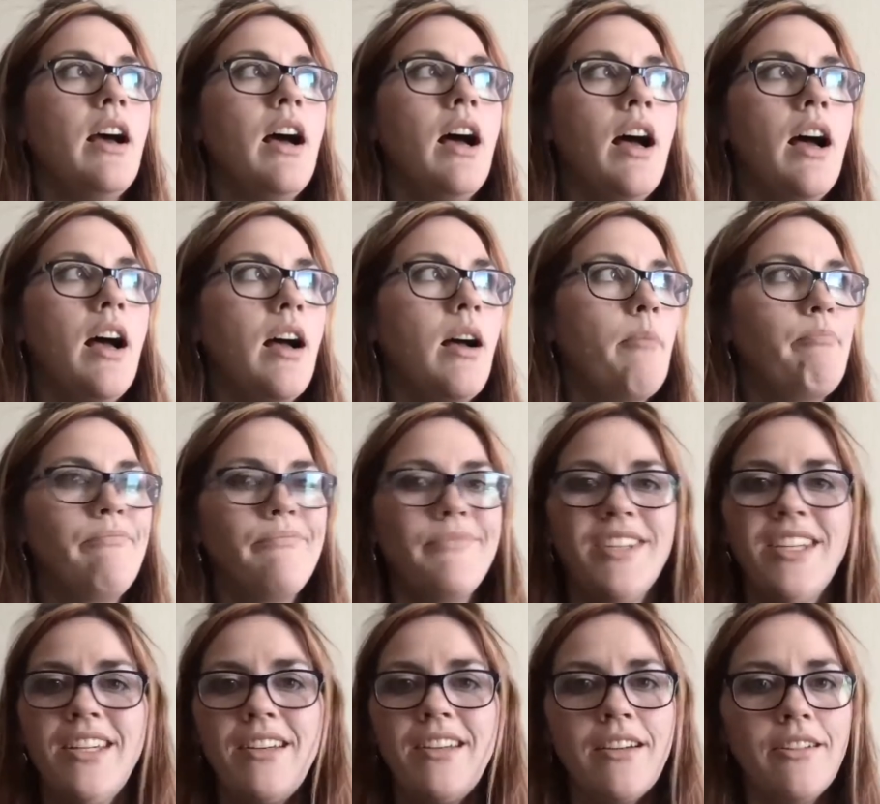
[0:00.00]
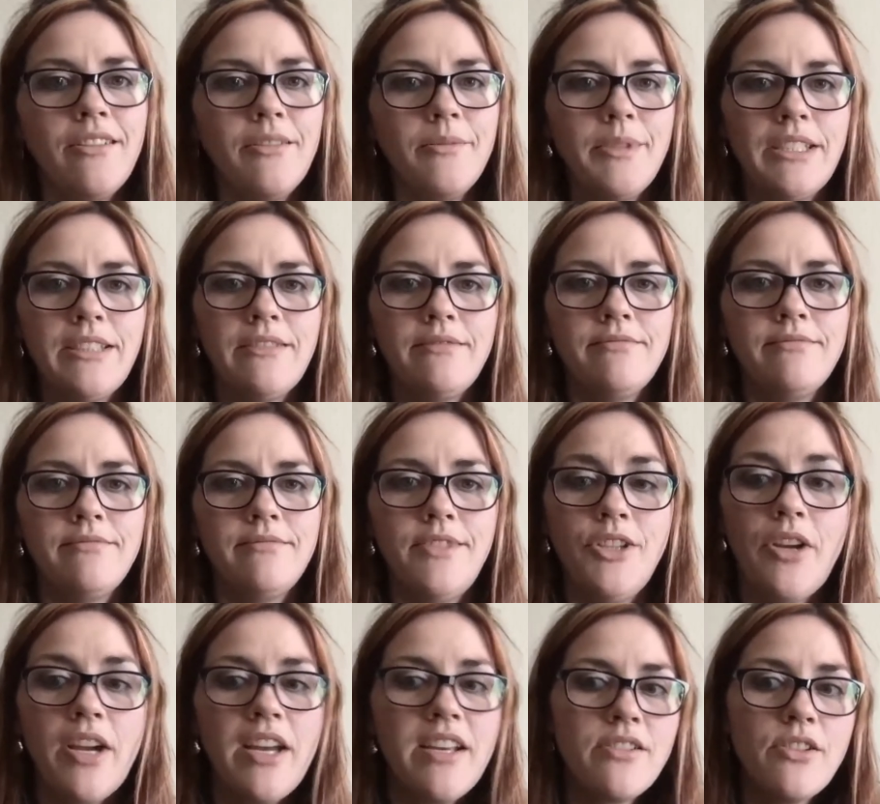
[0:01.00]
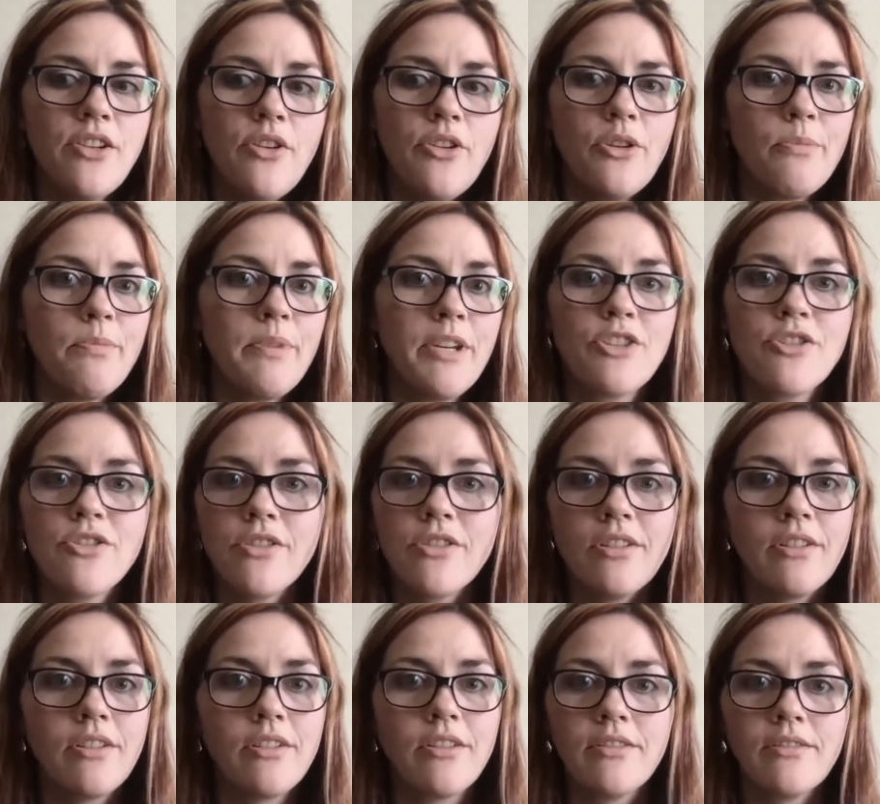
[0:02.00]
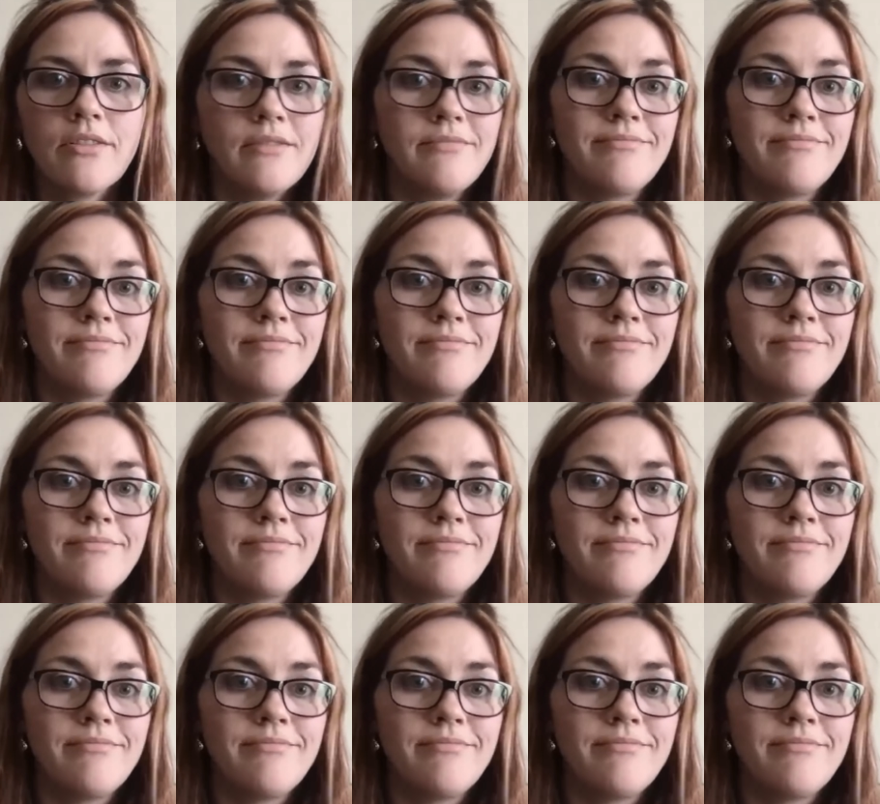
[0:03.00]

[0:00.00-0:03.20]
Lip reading: you know, I mean, you guys know your picture,